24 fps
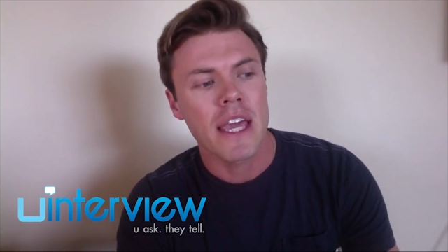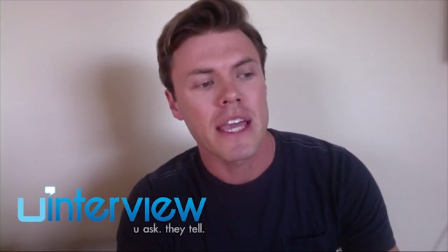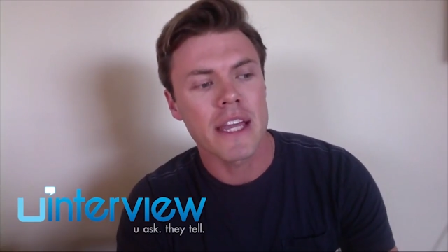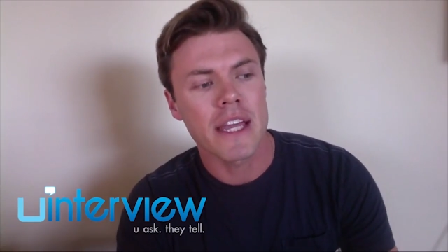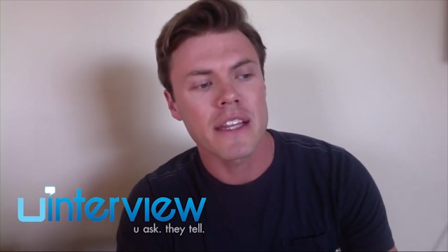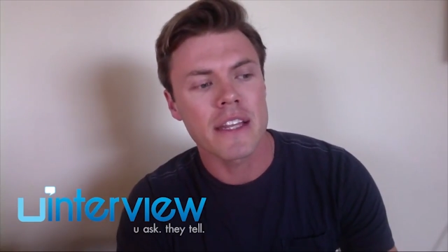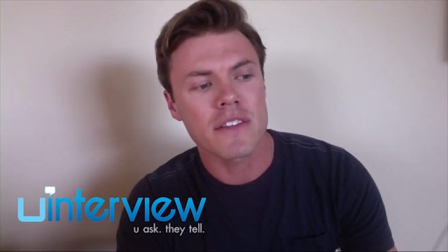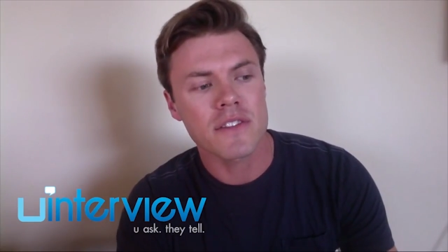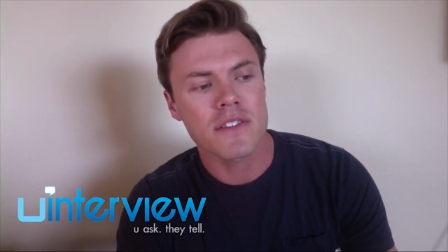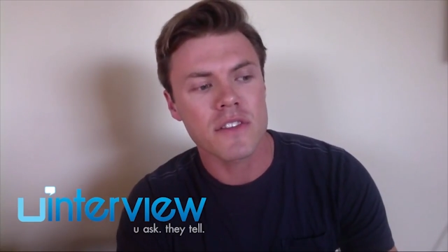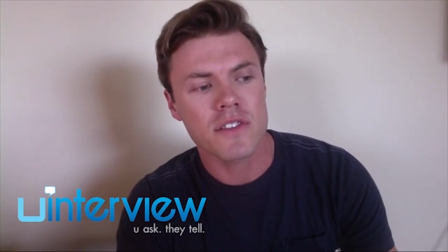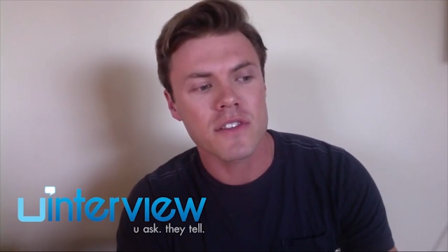
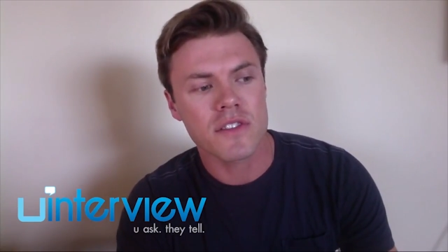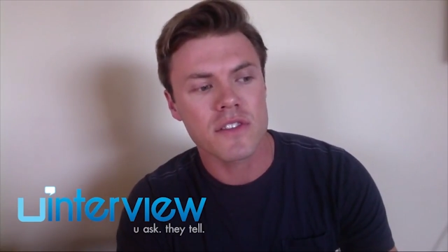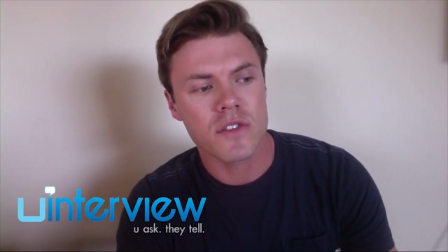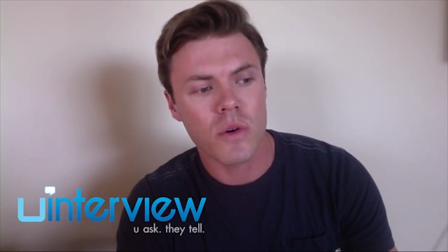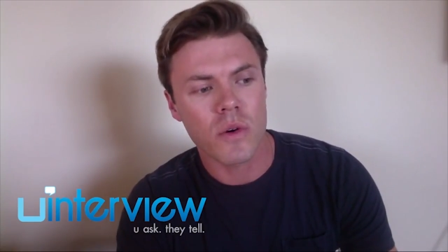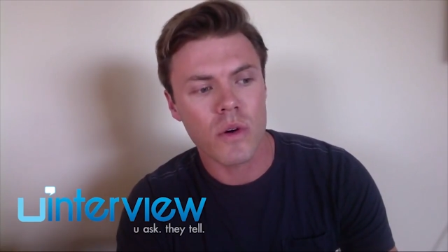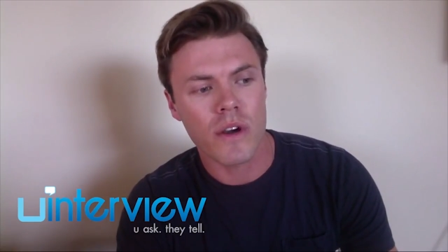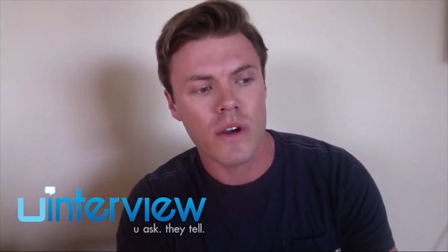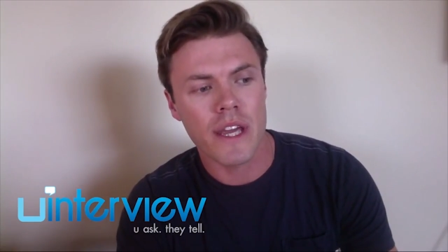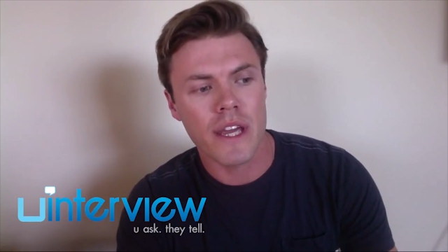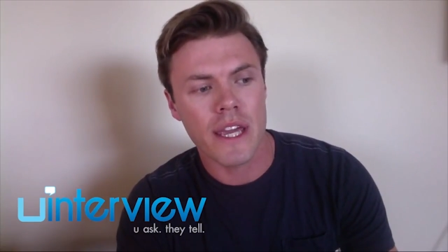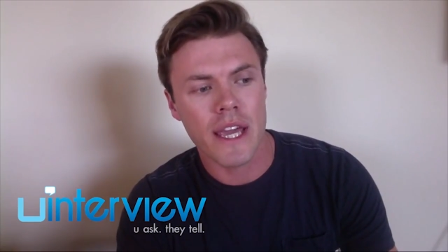it is a
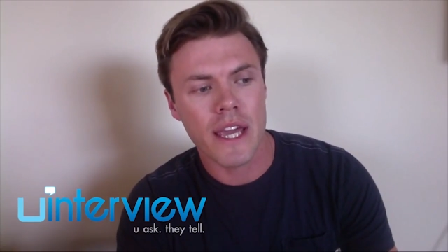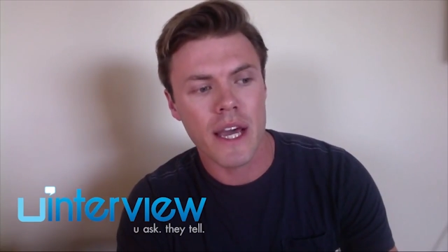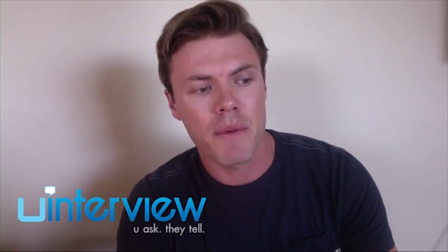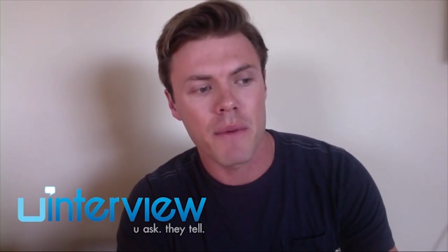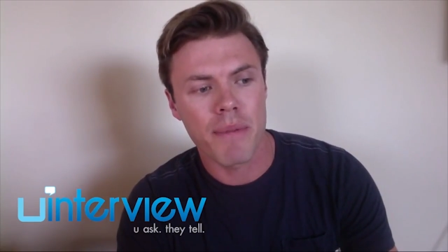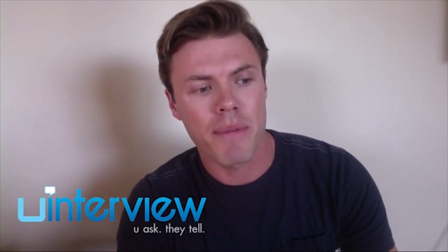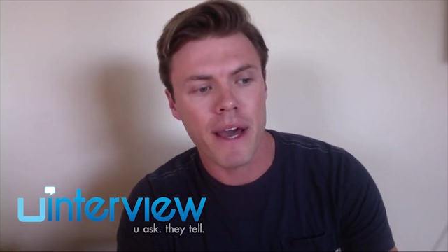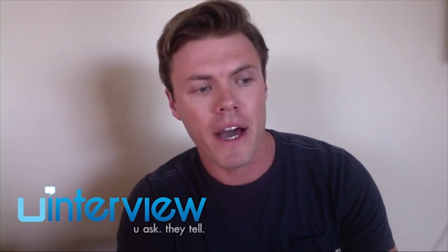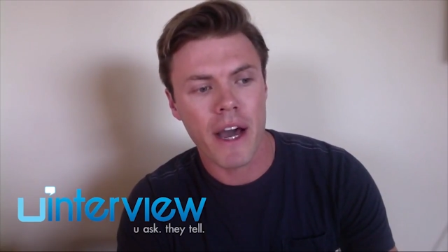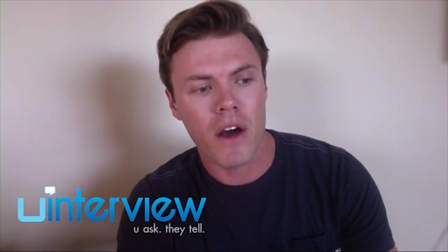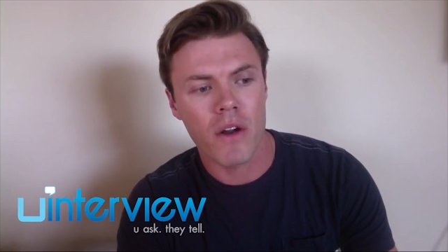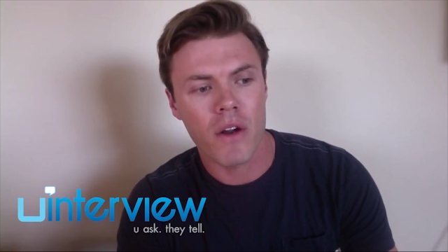story
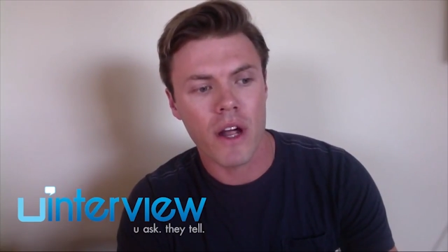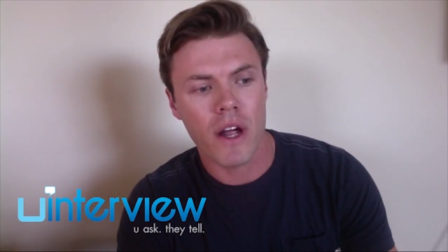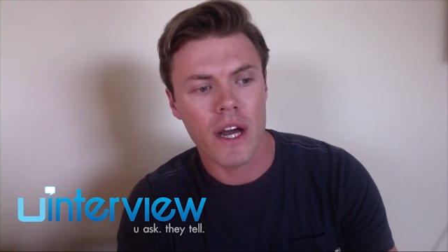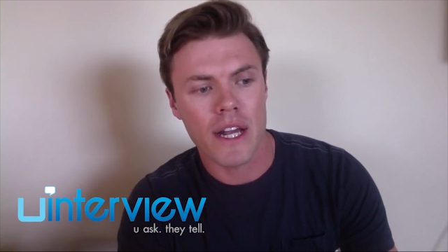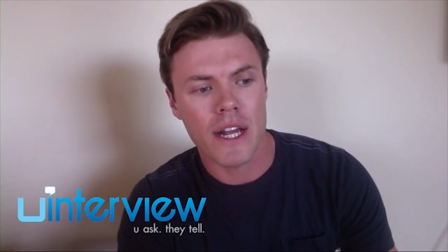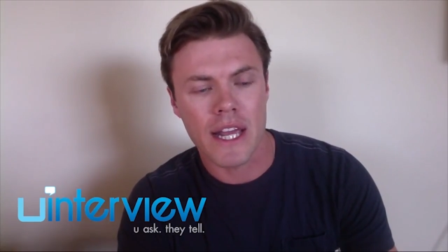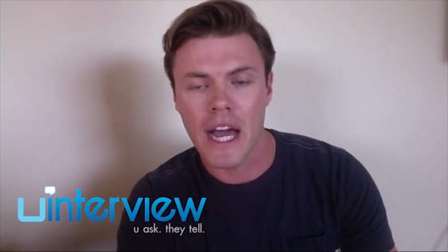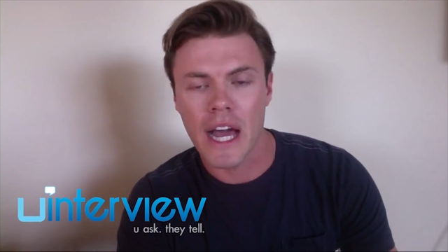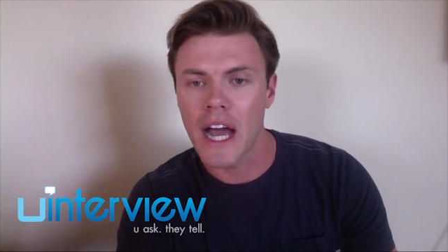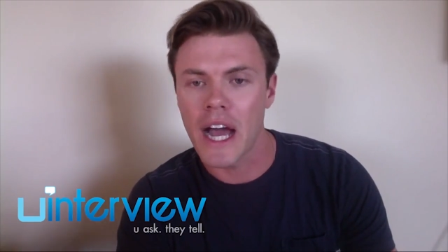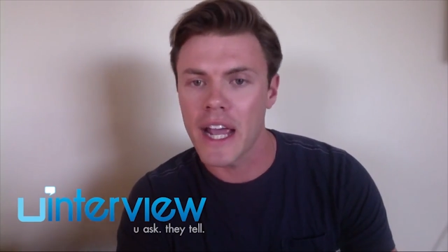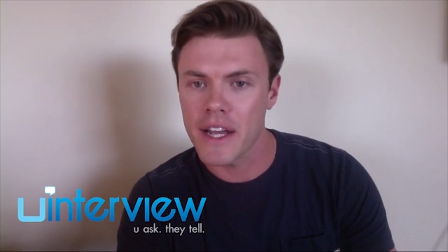
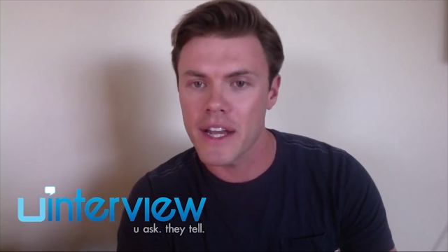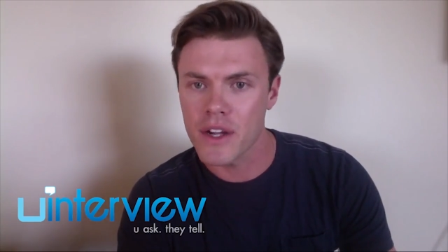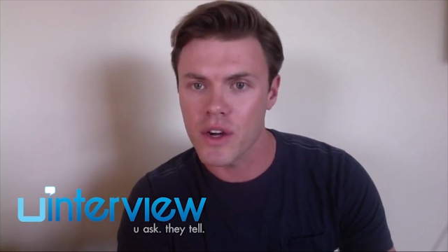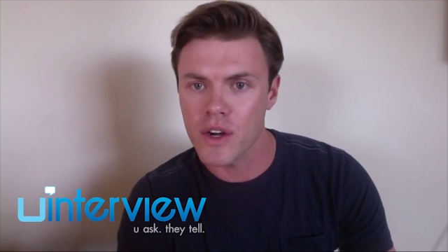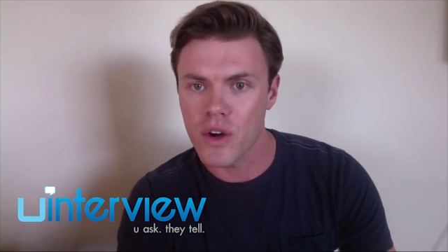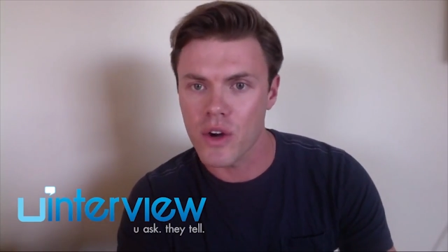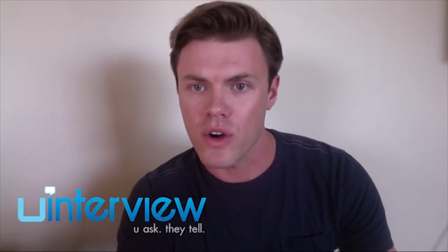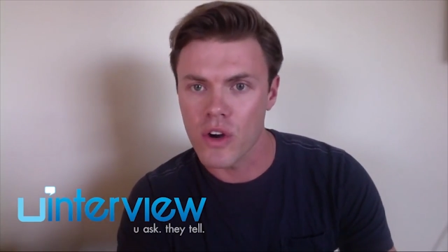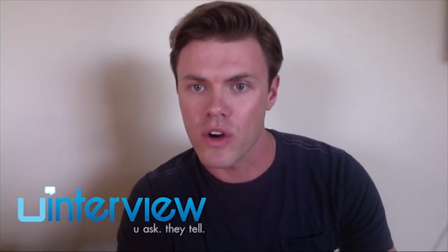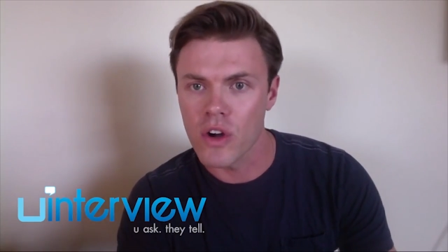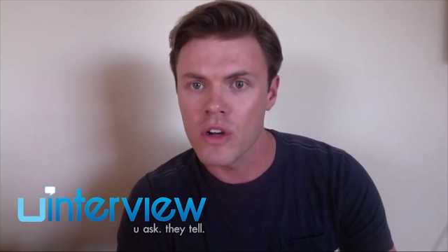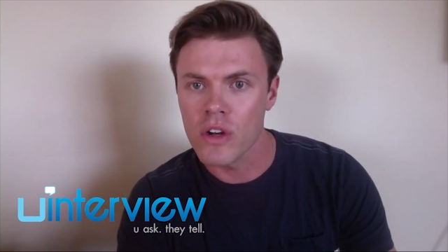about a guy and a
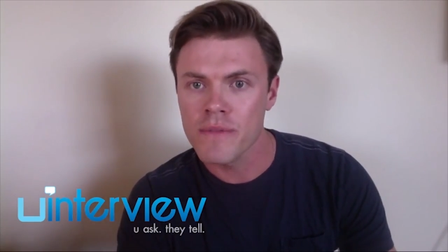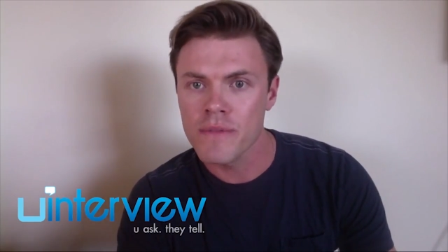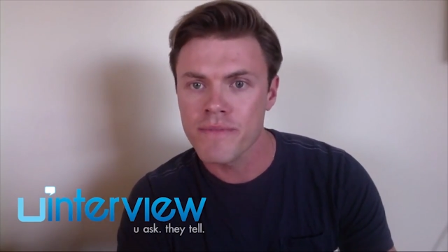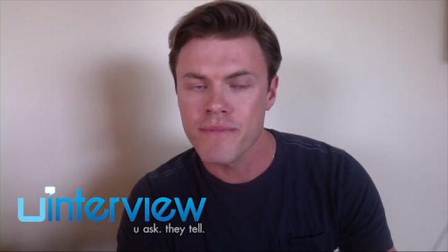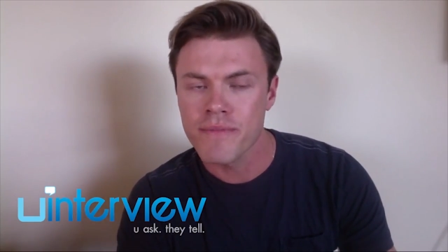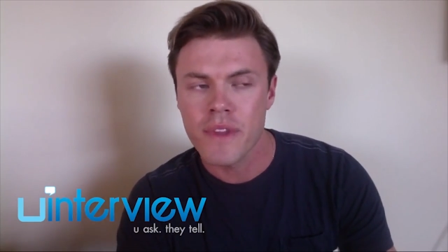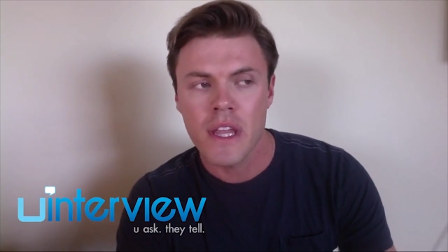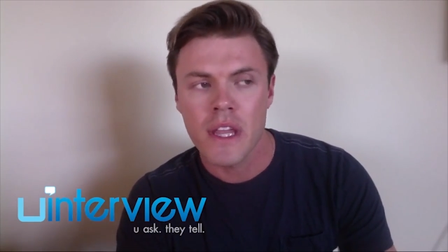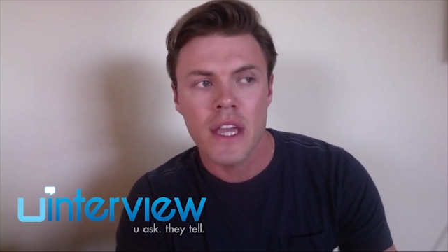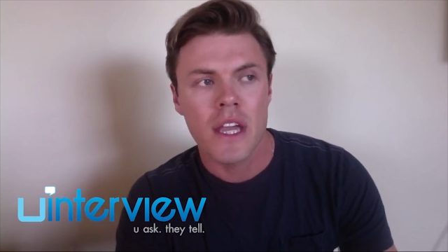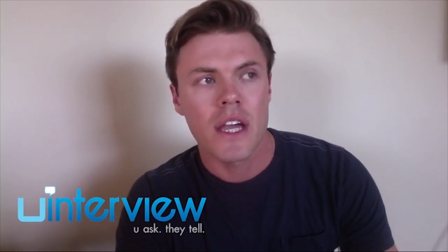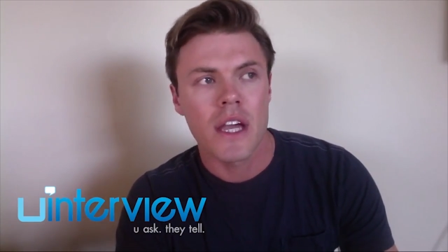girl